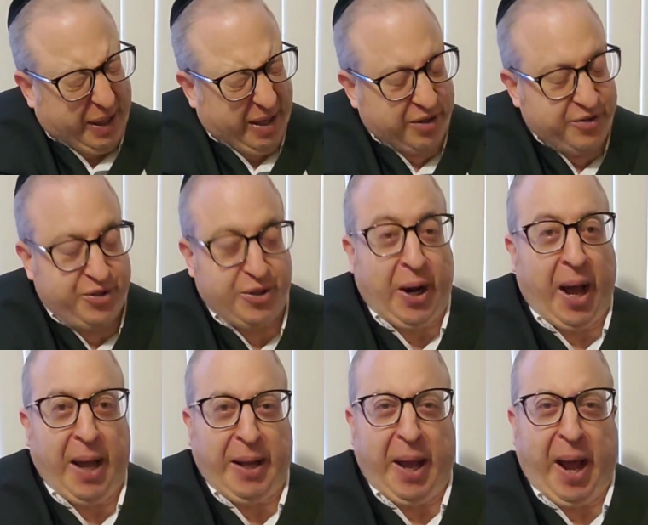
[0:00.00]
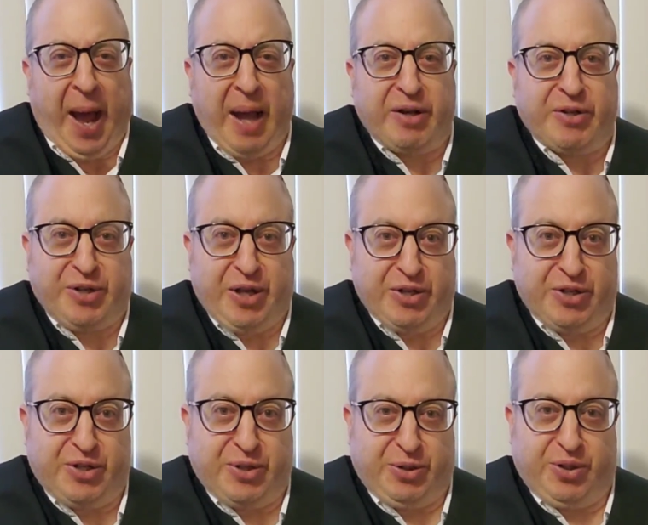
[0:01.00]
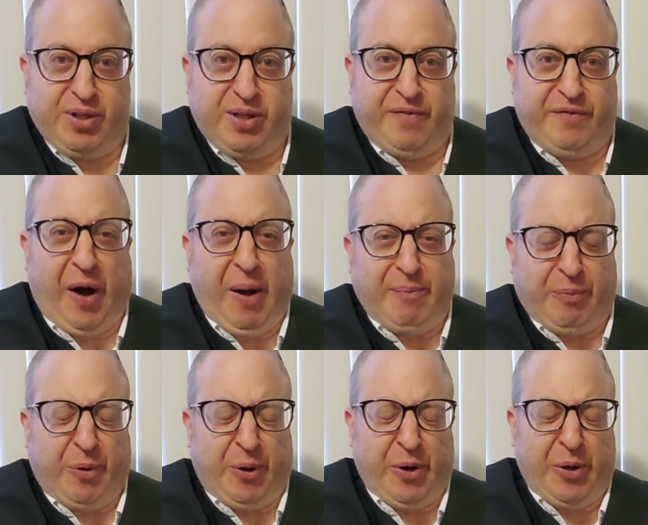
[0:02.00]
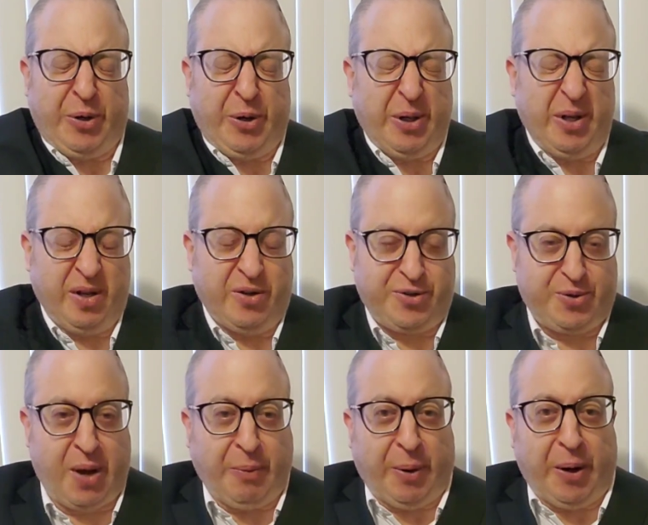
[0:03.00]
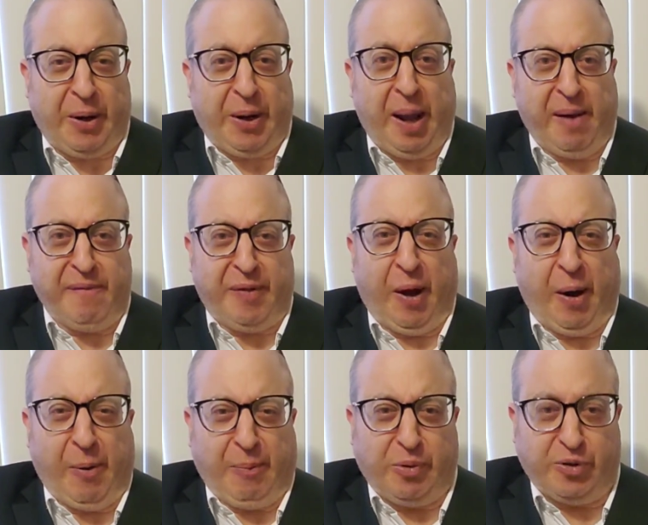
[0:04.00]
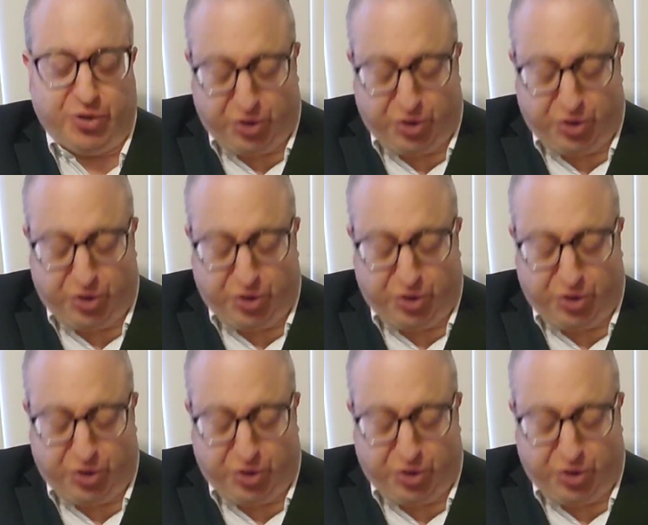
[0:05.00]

is denied access to the fretboard. So I wouldn't have the open